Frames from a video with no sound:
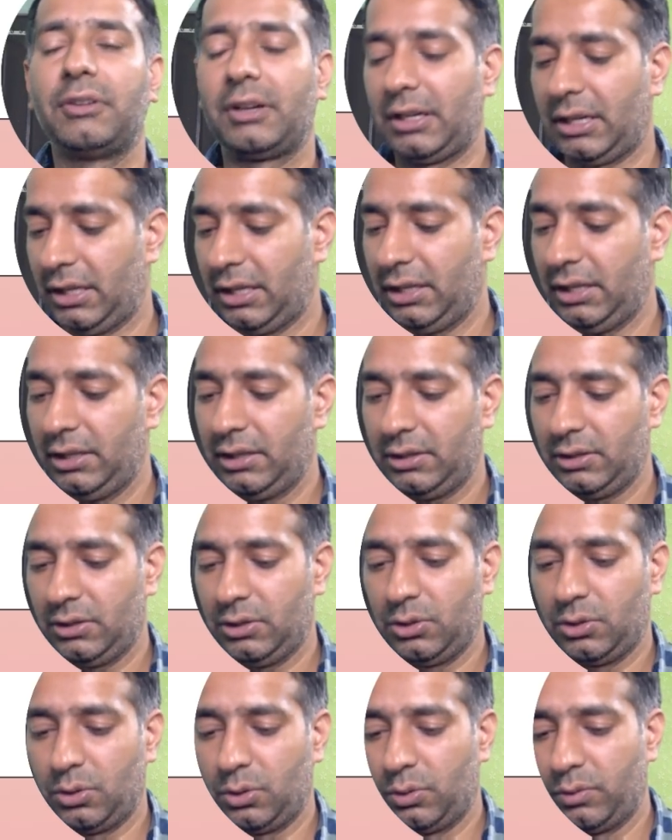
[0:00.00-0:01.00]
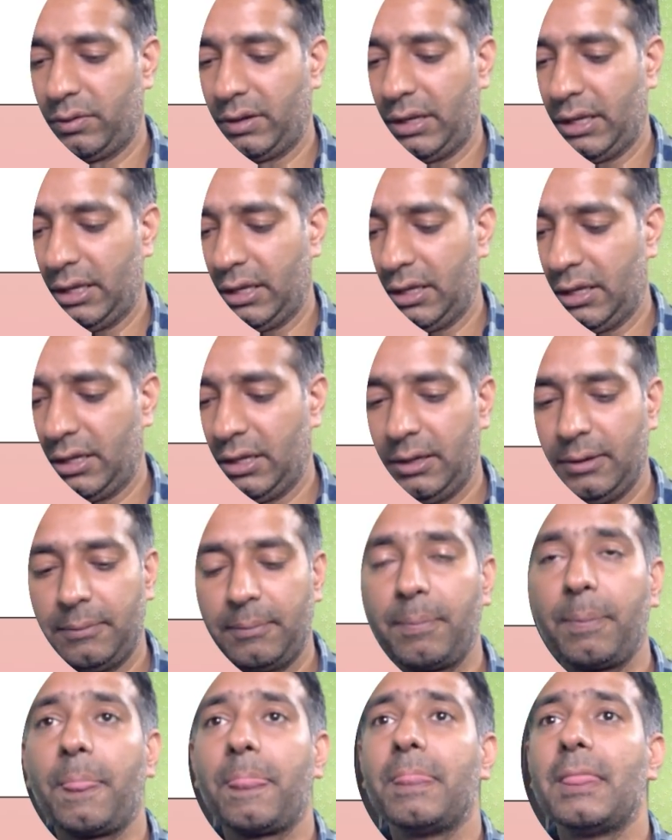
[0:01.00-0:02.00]
if I go over
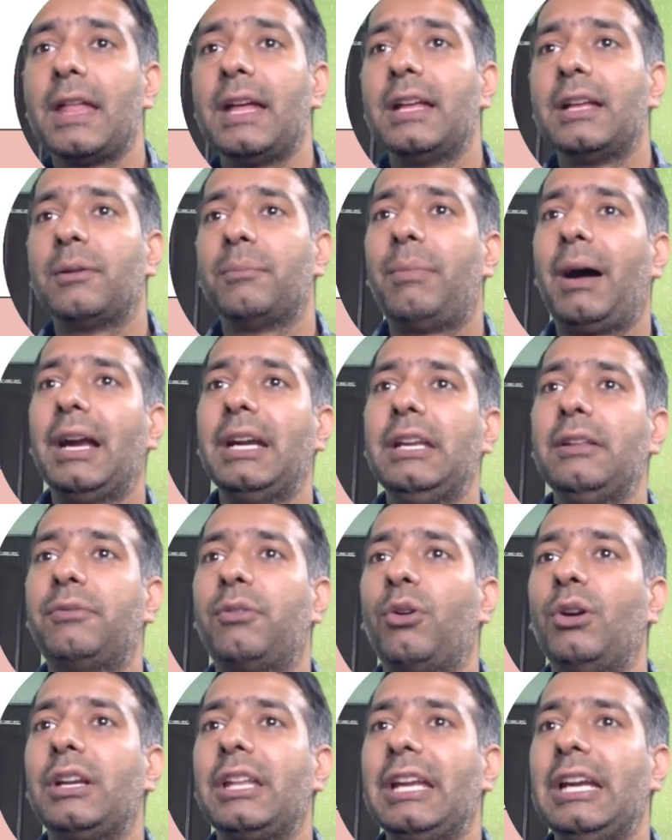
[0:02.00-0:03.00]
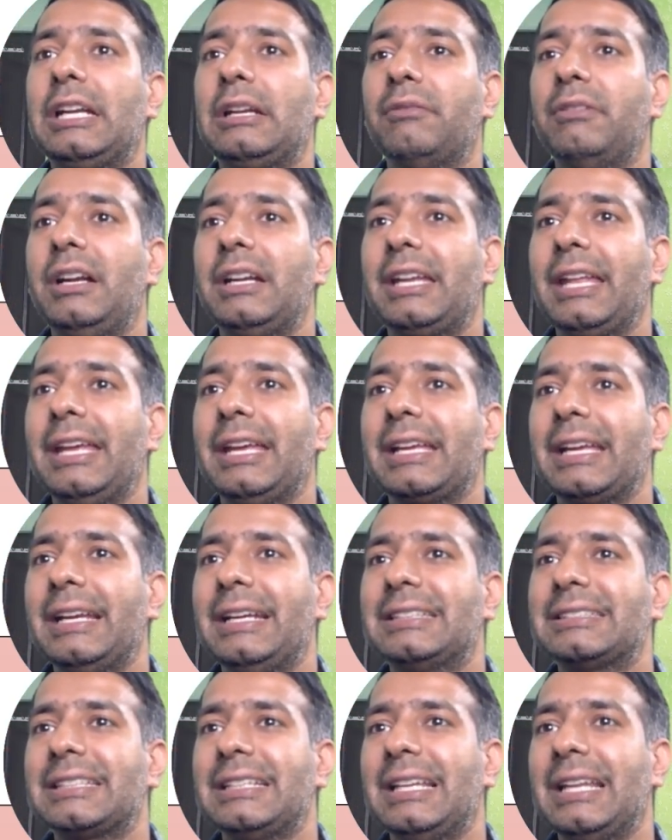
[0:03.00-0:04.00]
here, by default, it will
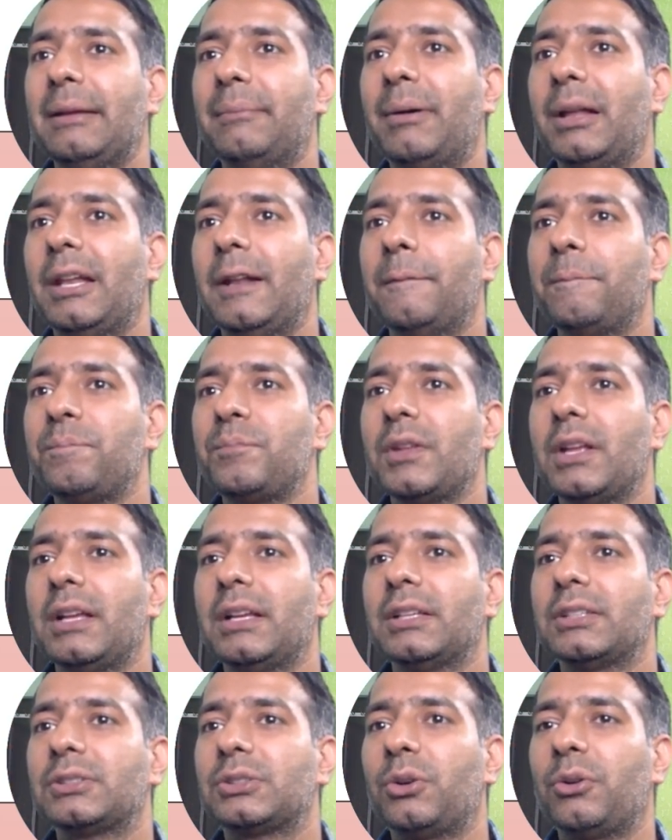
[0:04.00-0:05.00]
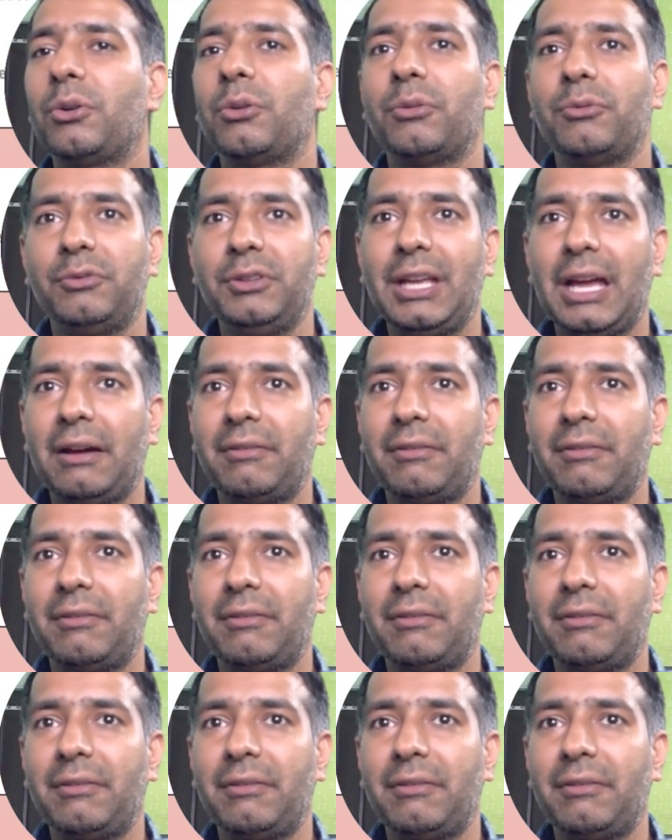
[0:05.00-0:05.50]
take its label. So